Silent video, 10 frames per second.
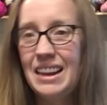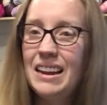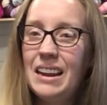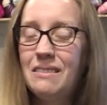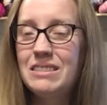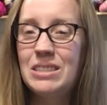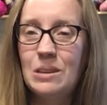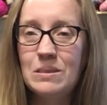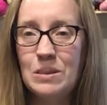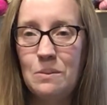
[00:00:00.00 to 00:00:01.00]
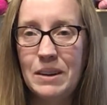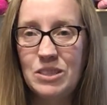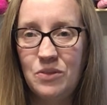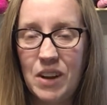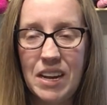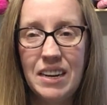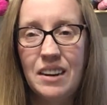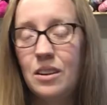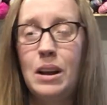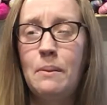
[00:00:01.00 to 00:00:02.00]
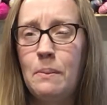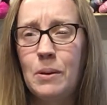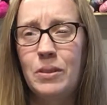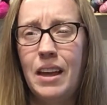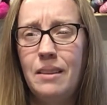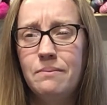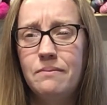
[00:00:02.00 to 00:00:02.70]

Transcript: It was so, so much fun. Or not my birthday.